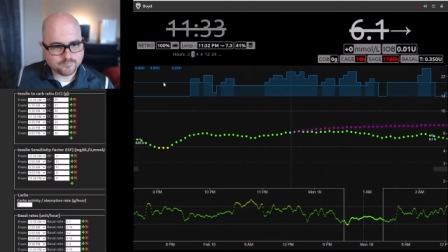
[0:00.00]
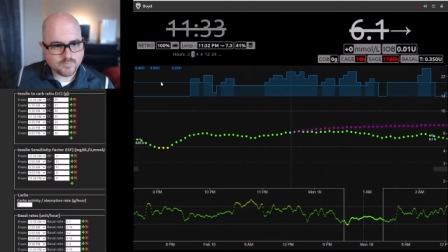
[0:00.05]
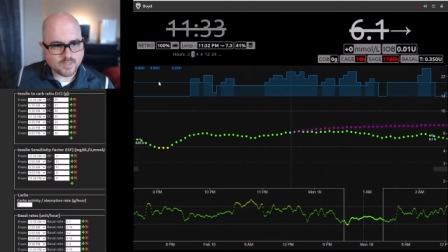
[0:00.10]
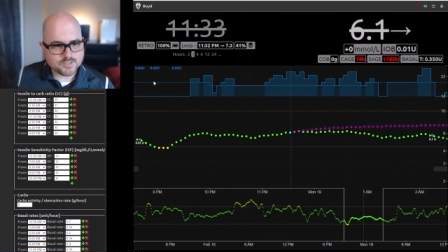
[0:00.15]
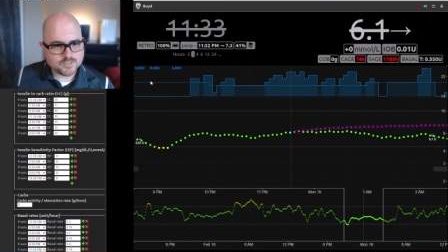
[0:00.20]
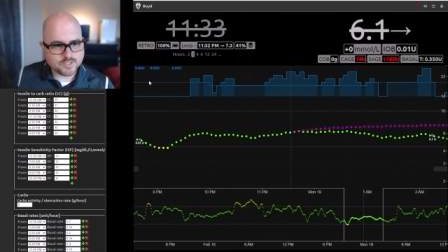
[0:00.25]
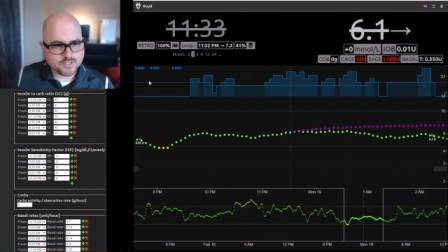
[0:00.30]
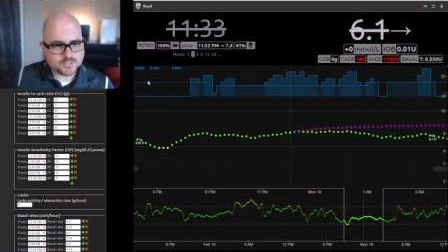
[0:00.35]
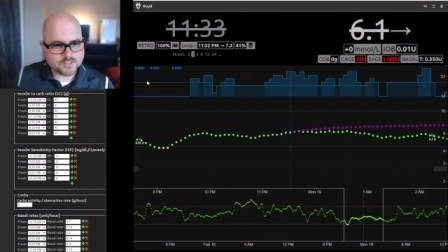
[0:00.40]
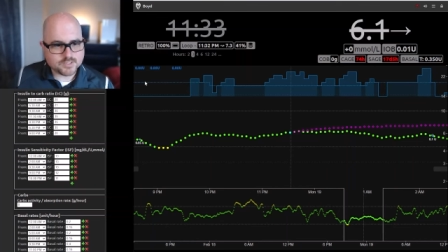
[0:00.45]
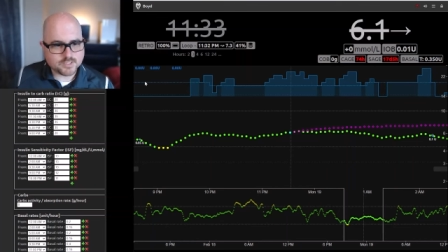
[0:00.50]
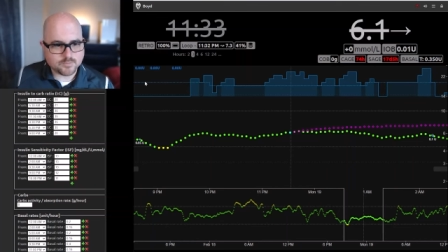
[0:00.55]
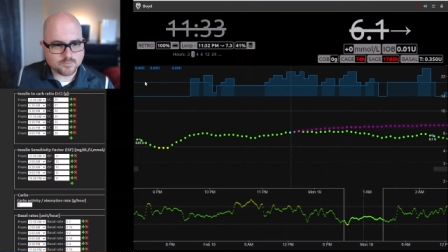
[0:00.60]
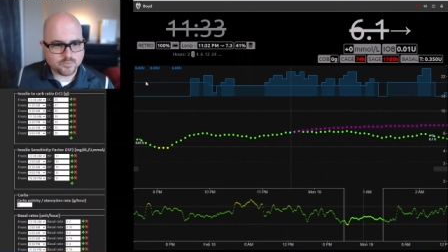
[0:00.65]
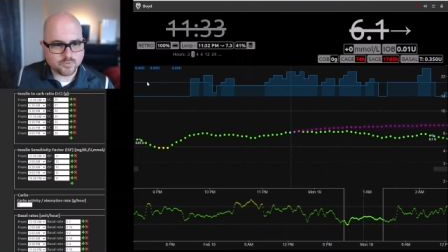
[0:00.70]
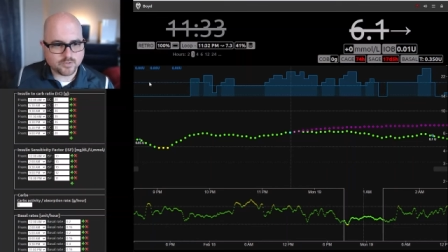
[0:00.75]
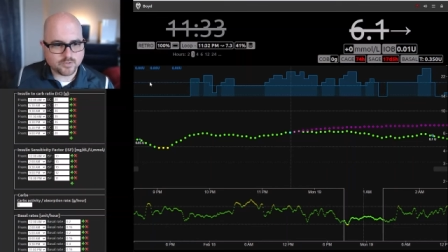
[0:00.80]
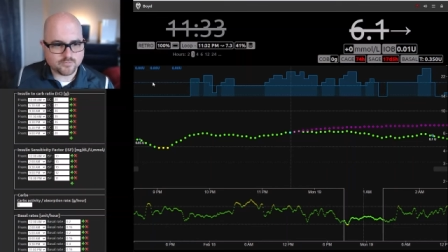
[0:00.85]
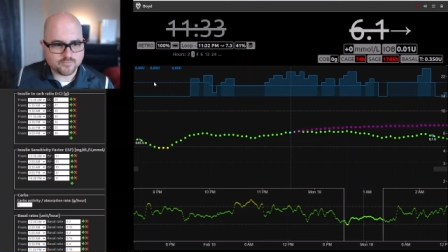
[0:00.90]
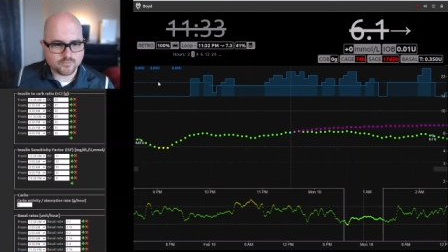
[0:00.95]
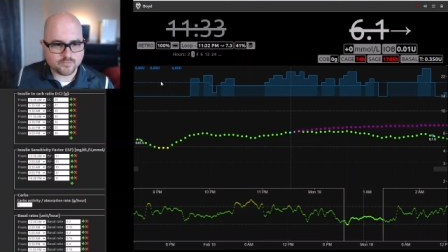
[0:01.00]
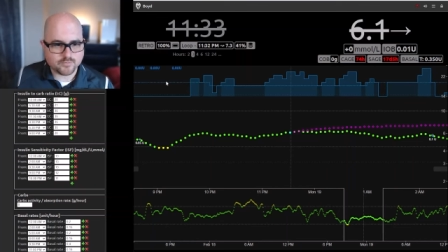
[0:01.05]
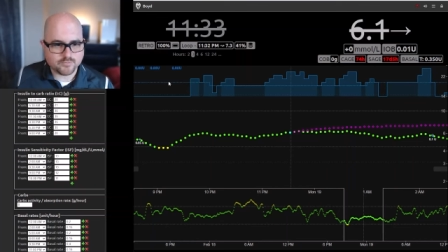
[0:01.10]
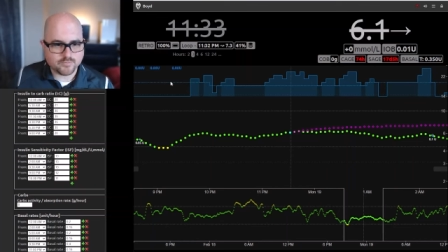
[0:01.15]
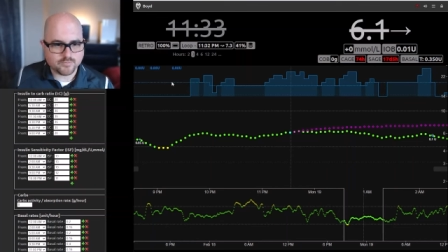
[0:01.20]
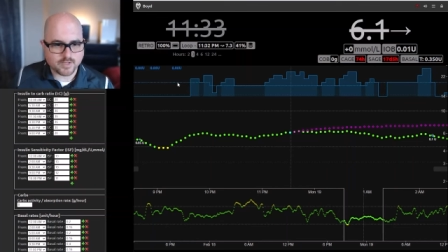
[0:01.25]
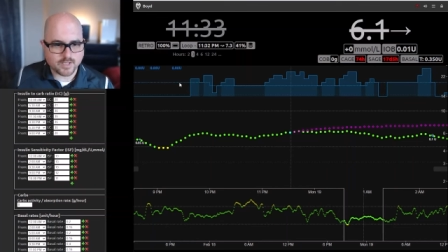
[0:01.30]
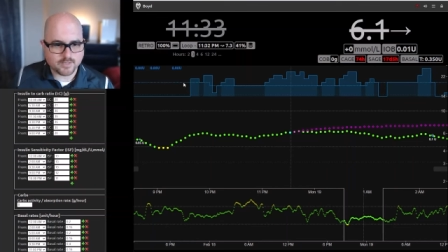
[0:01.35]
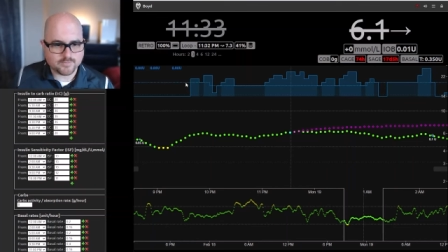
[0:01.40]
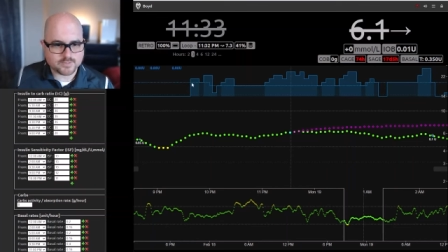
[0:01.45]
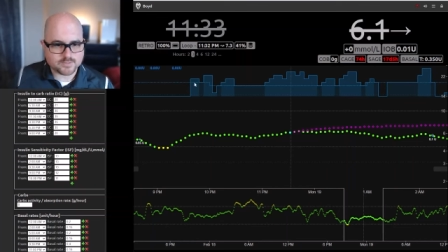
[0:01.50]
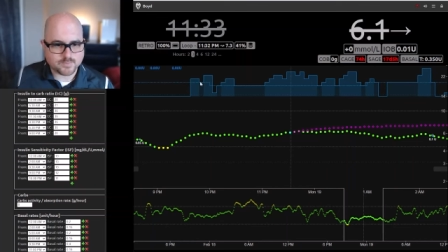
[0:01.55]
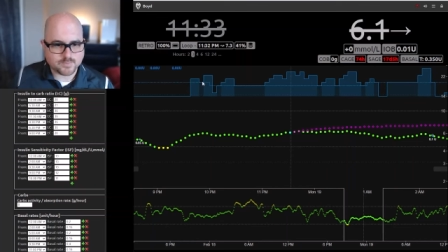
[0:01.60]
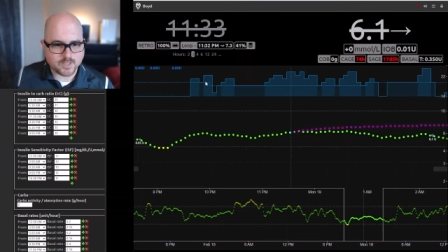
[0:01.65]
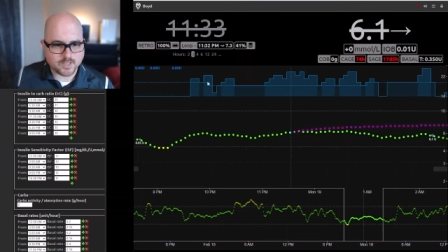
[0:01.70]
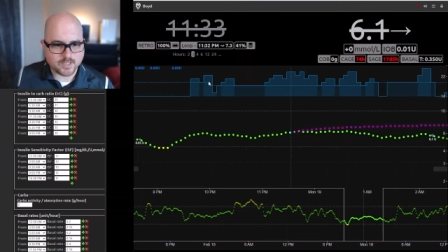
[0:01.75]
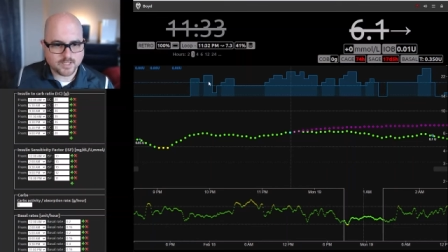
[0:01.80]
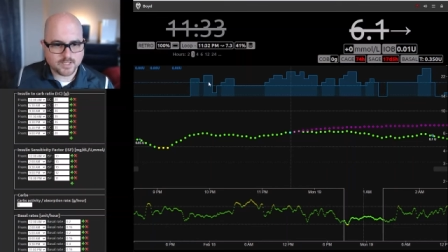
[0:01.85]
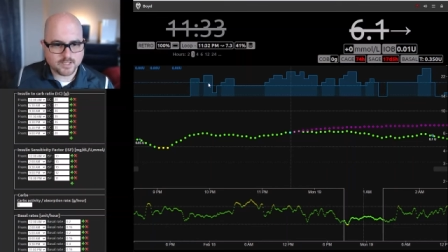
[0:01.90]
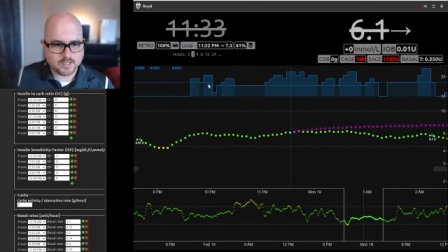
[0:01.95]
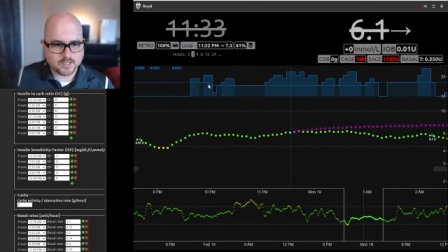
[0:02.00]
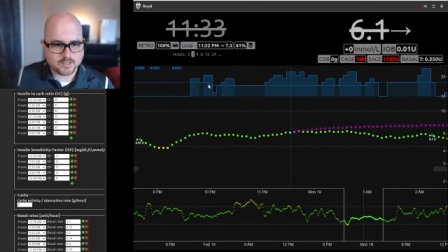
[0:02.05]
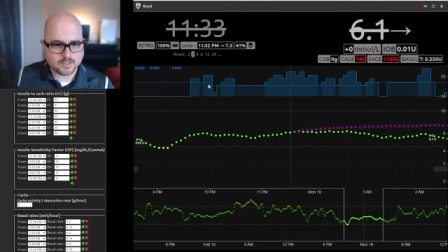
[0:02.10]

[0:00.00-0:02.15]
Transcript: You can see the 0.45 is back here,